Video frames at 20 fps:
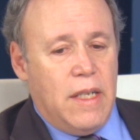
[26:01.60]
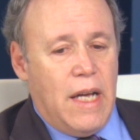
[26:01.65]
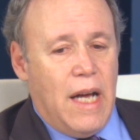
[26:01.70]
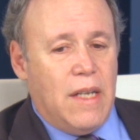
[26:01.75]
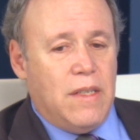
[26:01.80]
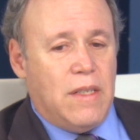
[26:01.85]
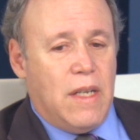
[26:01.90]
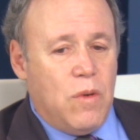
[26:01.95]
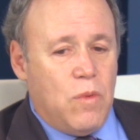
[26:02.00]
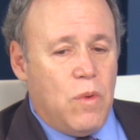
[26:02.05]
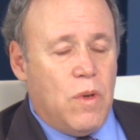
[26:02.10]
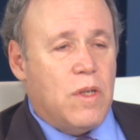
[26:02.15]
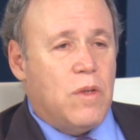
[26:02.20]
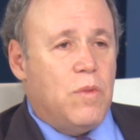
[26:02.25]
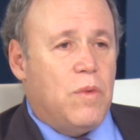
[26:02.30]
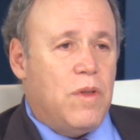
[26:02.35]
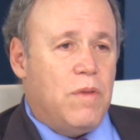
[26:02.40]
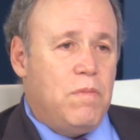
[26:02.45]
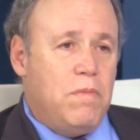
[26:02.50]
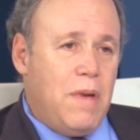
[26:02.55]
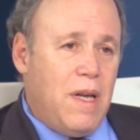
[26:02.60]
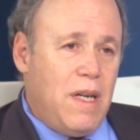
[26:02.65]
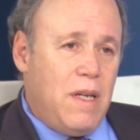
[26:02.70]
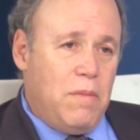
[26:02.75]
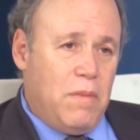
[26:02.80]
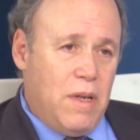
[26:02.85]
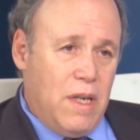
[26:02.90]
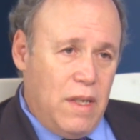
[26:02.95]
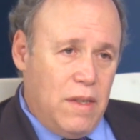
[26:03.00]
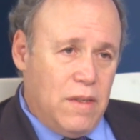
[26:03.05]
as I worked with many,
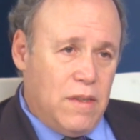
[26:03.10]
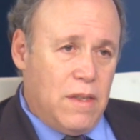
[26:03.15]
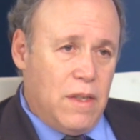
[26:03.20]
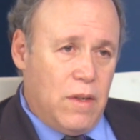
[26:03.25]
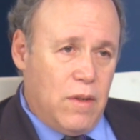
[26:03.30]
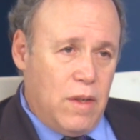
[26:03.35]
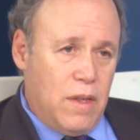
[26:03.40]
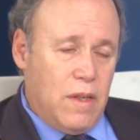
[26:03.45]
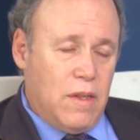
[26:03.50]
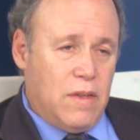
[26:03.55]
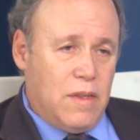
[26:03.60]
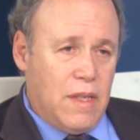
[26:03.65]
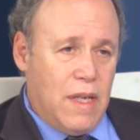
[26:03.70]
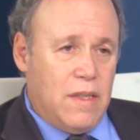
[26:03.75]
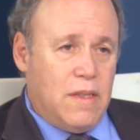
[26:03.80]
many Syrians, I